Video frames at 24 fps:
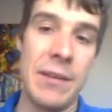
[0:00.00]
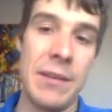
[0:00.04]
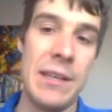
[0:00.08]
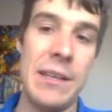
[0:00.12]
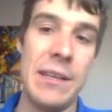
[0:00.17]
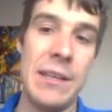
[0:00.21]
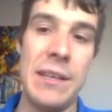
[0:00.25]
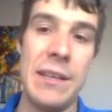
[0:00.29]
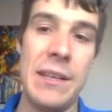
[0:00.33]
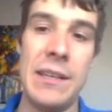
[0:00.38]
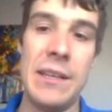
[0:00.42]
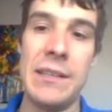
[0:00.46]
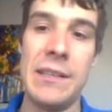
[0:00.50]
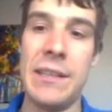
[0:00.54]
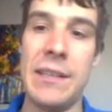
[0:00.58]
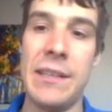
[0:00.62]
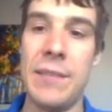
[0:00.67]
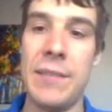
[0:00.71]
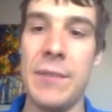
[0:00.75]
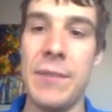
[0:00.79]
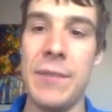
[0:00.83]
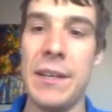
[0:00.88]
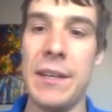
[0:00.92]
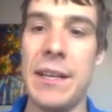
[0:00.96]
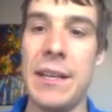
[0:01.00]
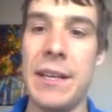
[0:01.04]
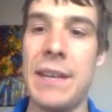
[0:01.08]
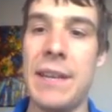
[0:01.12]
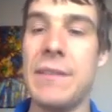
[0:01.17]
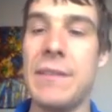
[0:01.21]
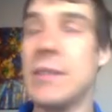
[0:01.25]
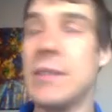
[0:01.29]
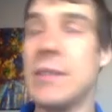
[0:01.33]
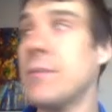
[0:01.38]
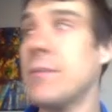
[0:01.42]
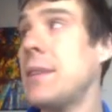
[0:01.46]
He said we're going to
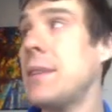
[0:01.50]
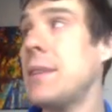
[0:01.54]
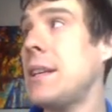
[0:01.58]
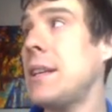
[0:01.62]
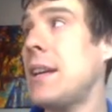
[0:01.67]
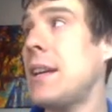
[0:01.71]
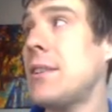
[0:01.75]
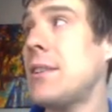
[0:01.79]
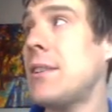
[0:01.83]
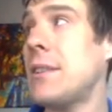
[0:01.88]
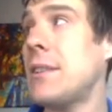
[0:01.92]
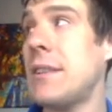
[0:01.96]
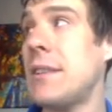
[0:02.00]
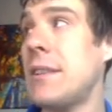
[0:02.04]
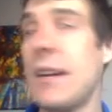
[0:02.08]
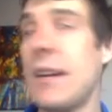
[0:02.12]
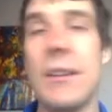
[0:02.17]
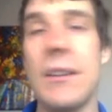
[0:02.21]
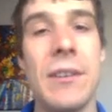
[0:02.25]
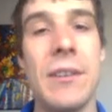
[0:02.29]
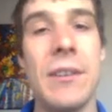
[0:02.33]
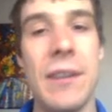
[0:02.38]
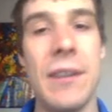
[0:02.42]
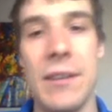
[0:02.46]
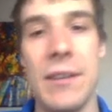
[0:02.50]
have this radiation detector,